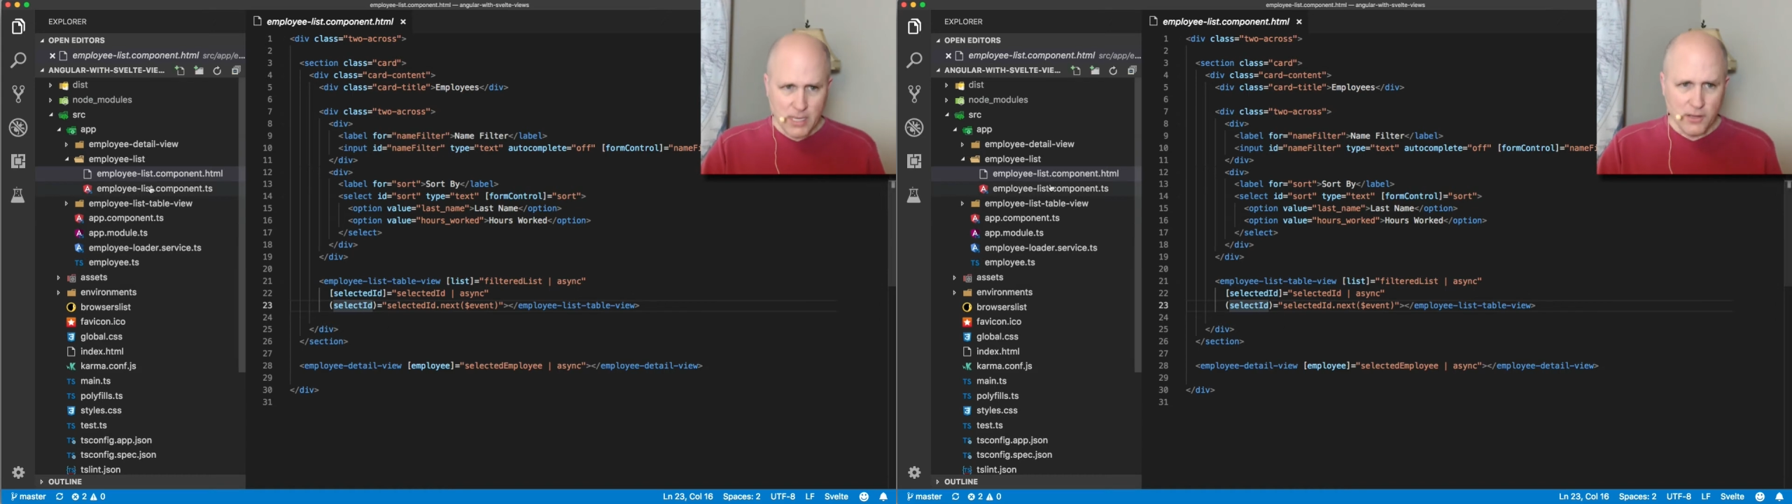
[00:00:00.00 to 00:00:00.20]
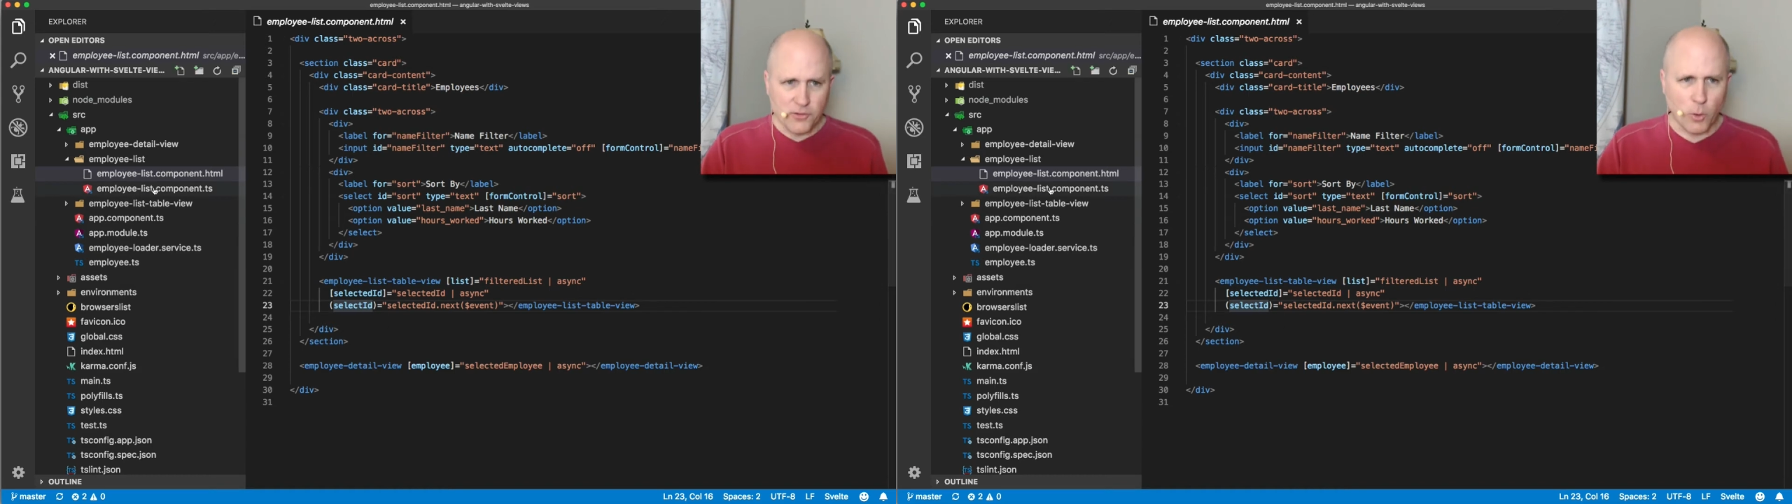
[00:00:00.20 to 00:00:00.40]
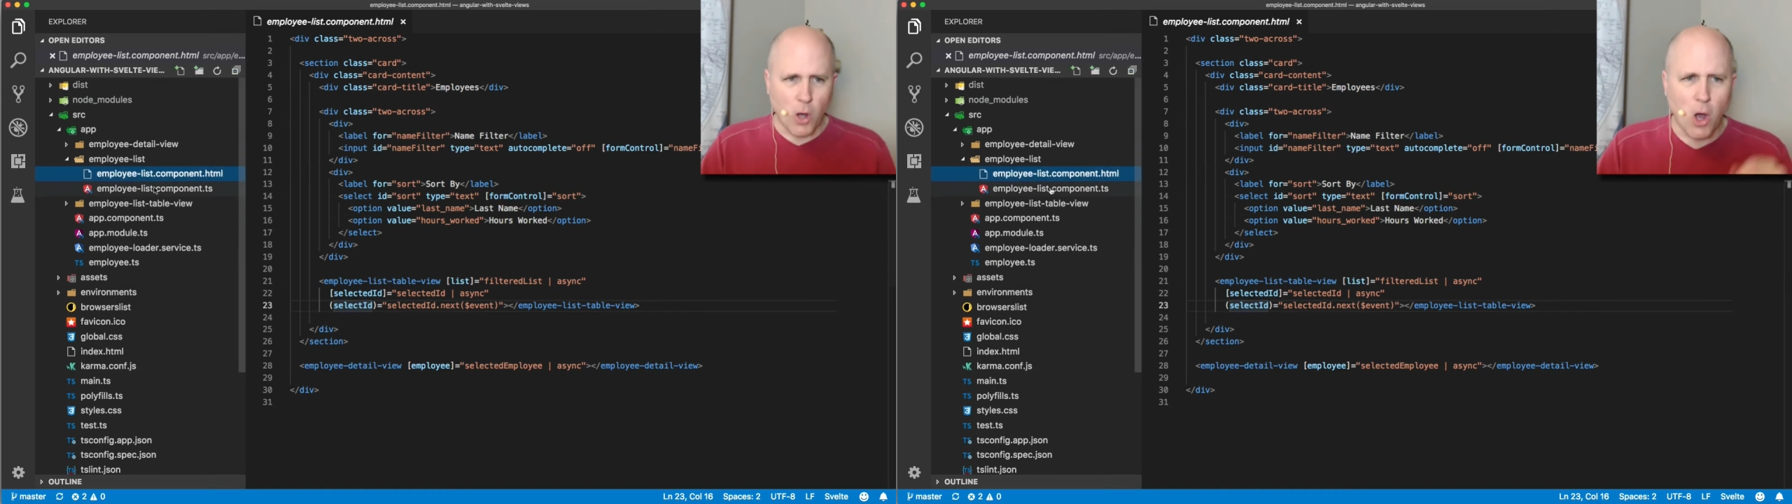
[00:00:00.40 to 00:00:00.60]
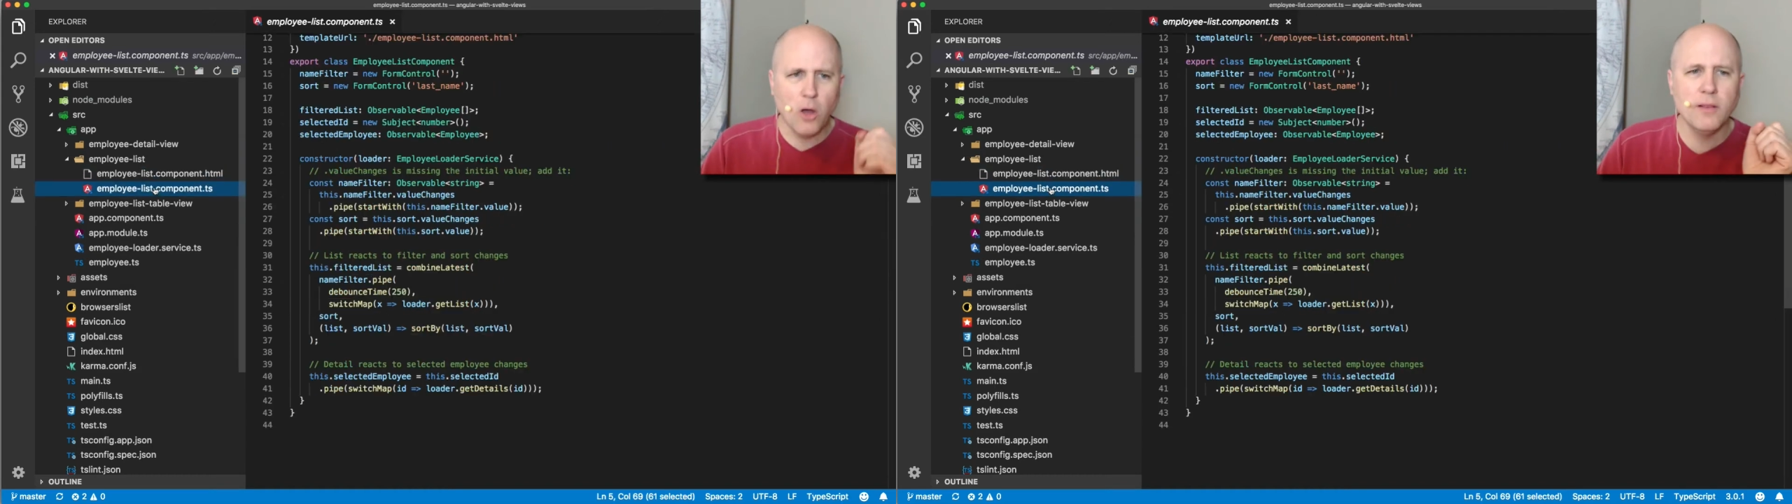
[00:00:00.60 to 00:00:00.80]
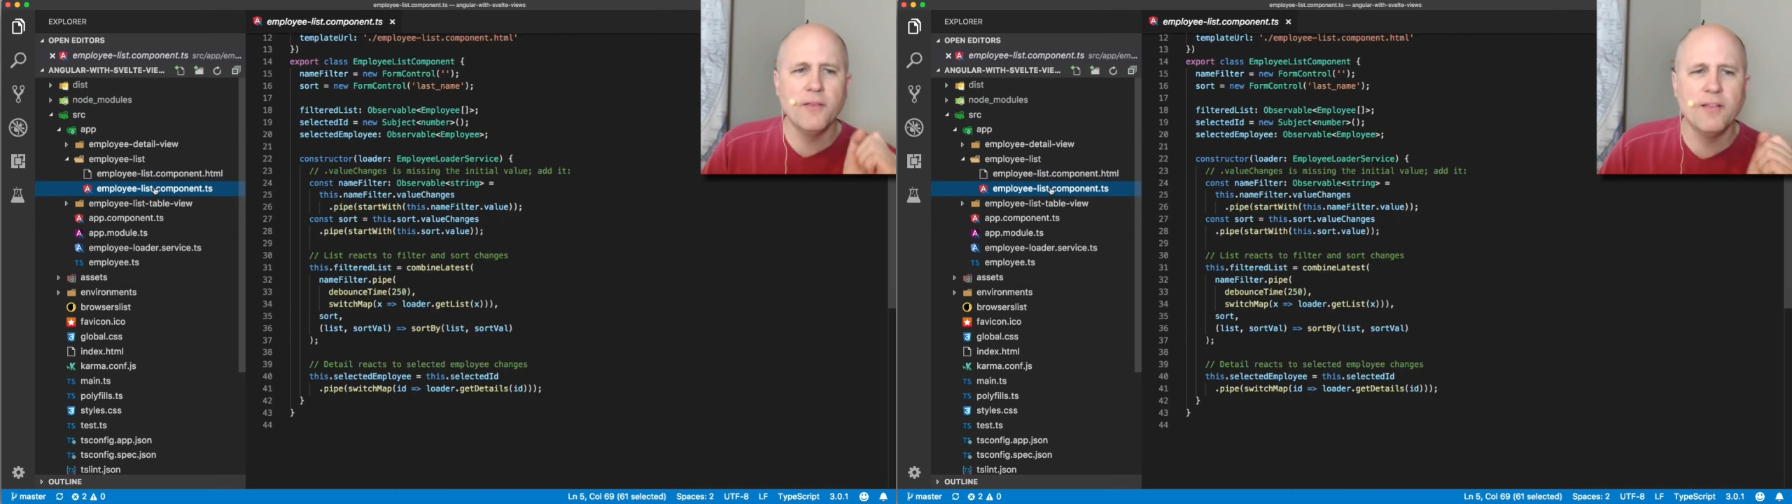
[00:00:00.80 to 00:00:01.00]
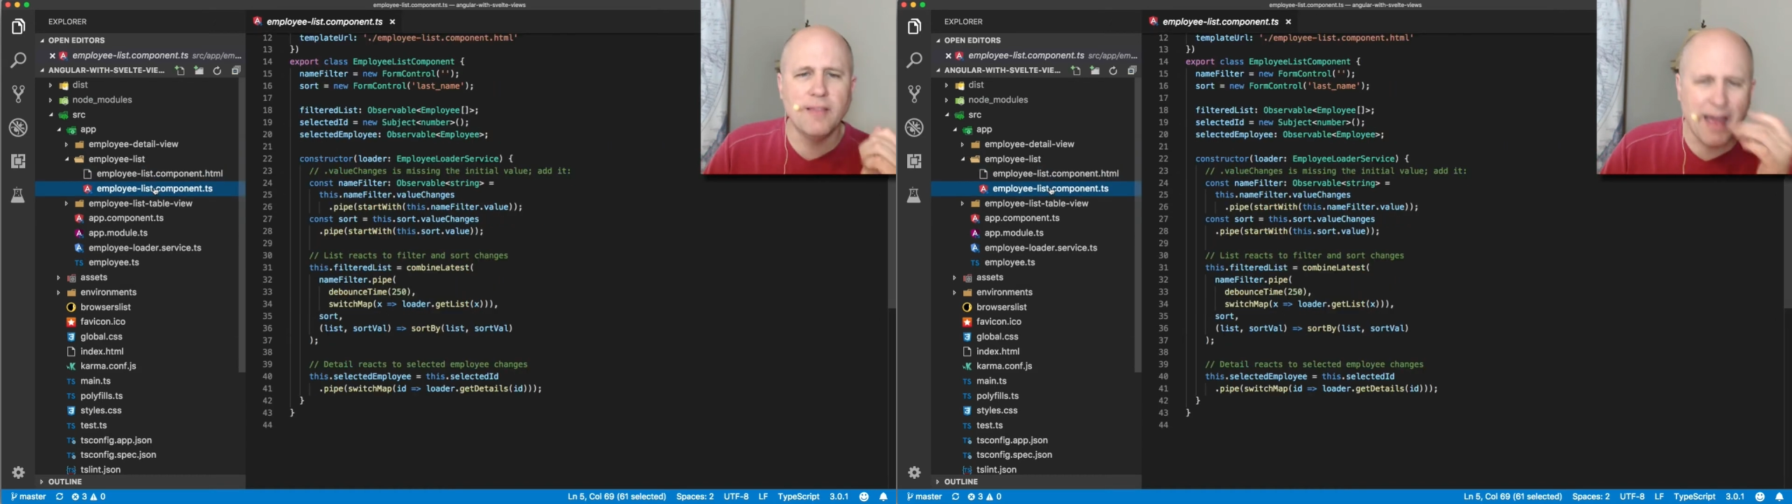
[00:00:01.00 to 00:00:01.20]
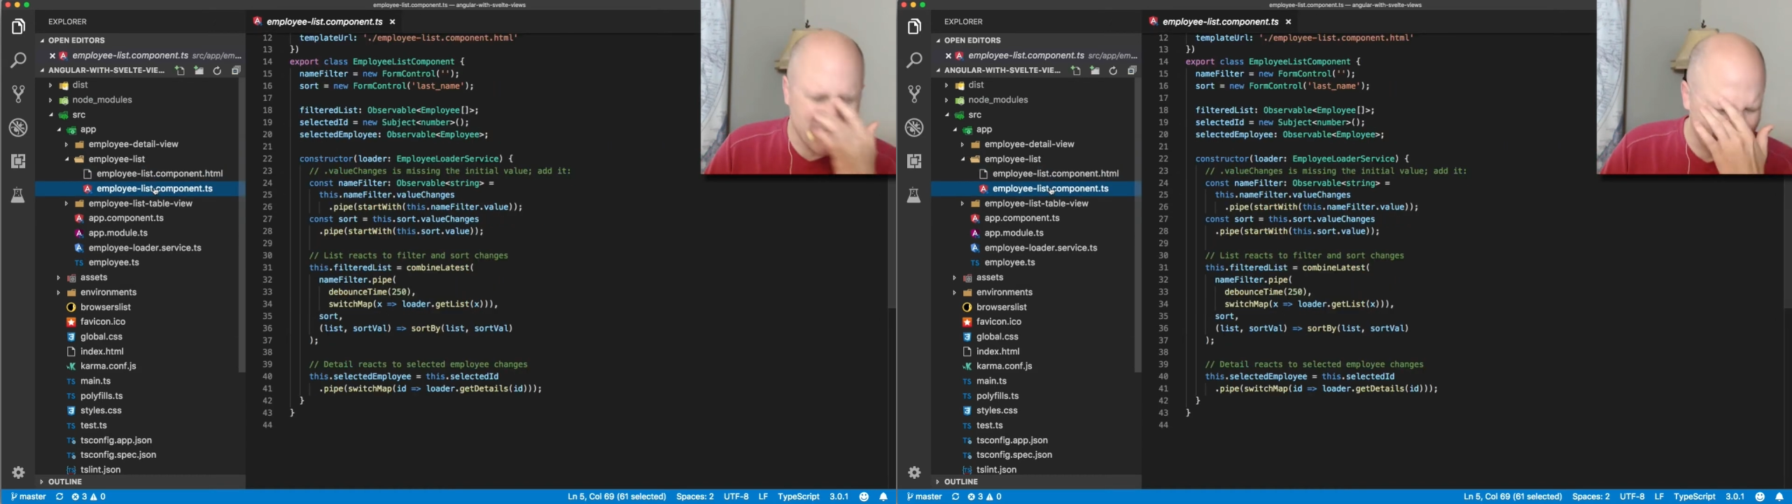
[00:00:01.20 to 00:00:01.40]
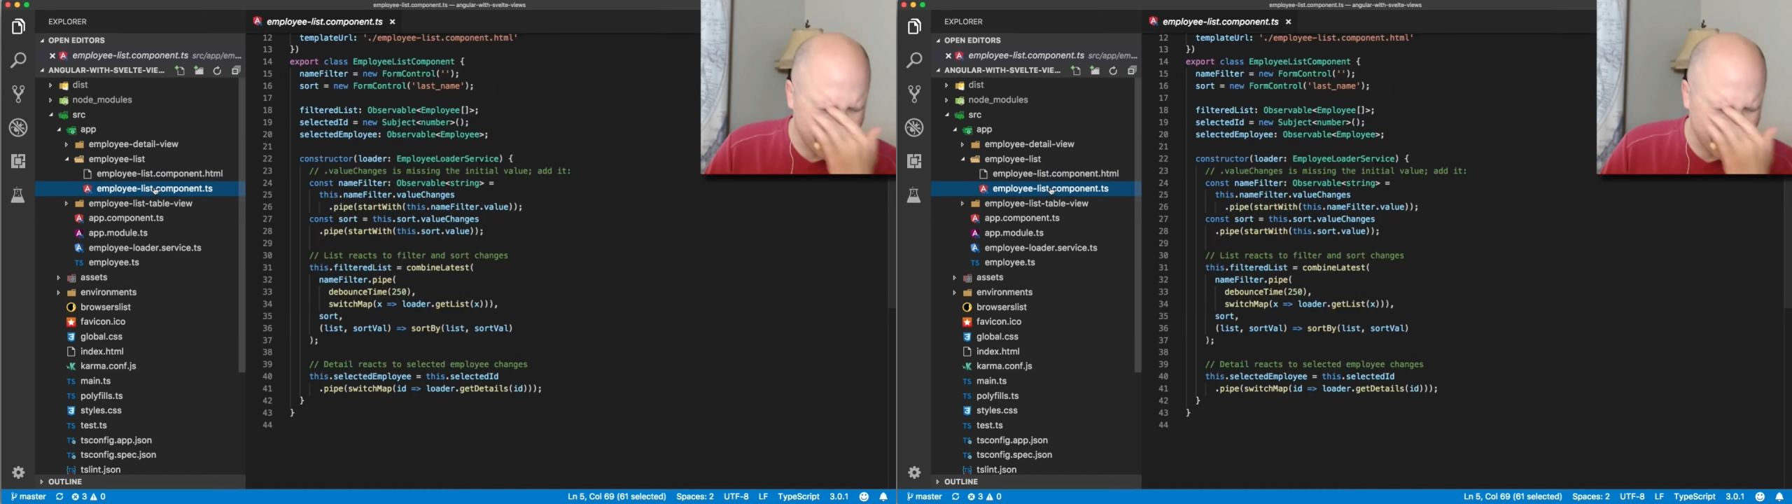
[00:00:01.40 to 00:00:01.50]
So all of the logic